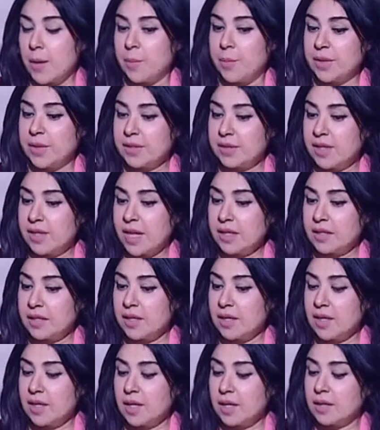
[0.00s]
But then
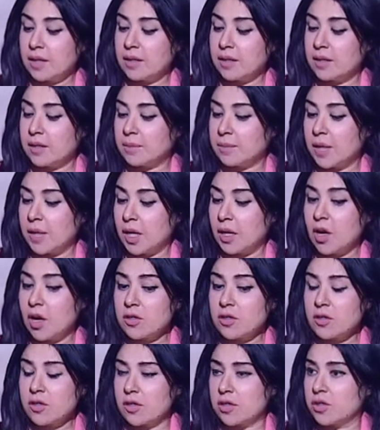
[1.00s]

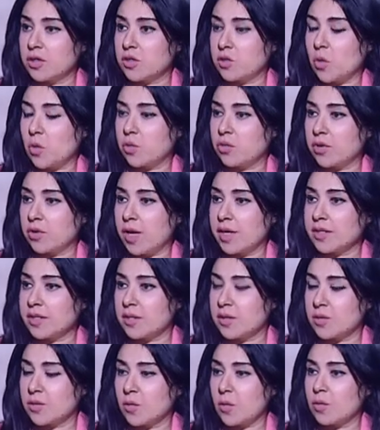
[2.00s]
Luxor in its own
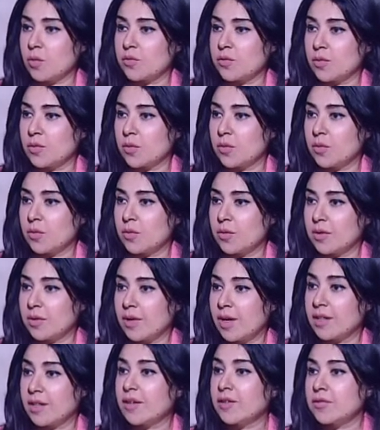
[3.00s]
right is also
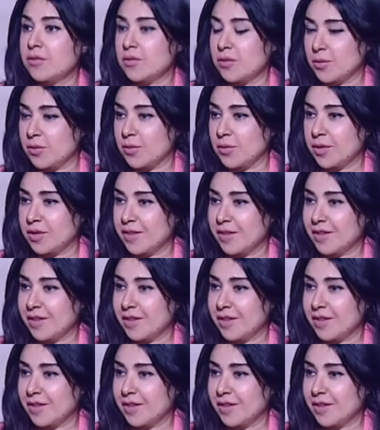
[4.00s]
another story.